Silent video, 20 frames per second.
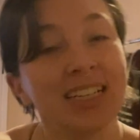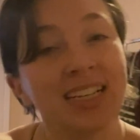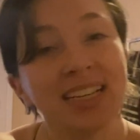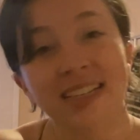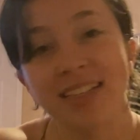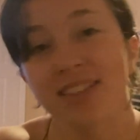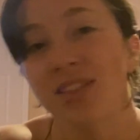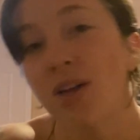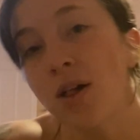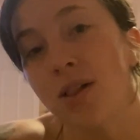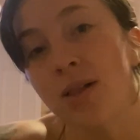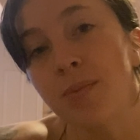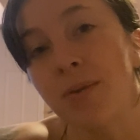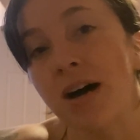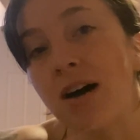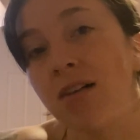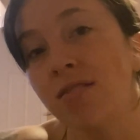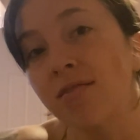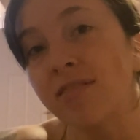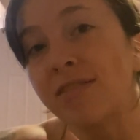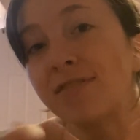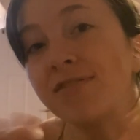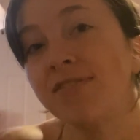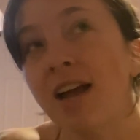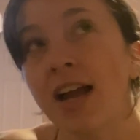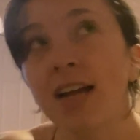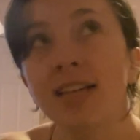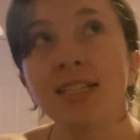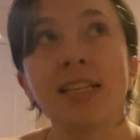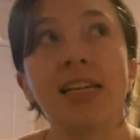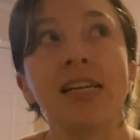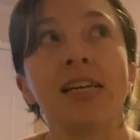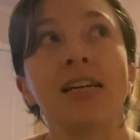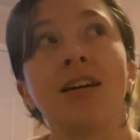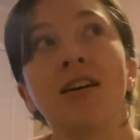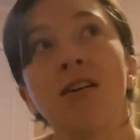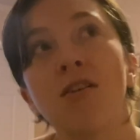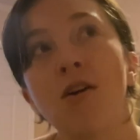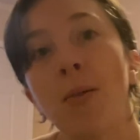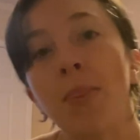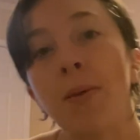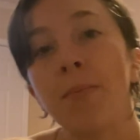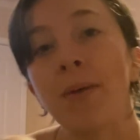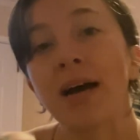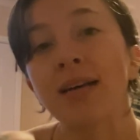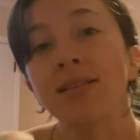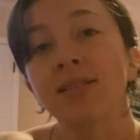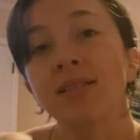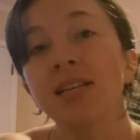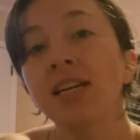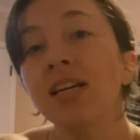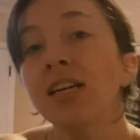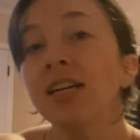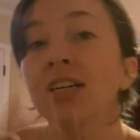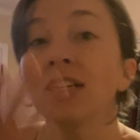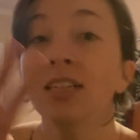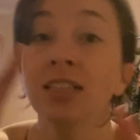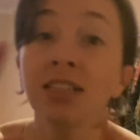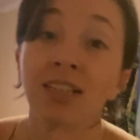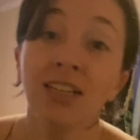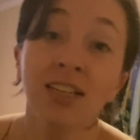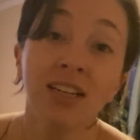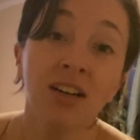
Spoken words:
It is all about reflecting on the past year,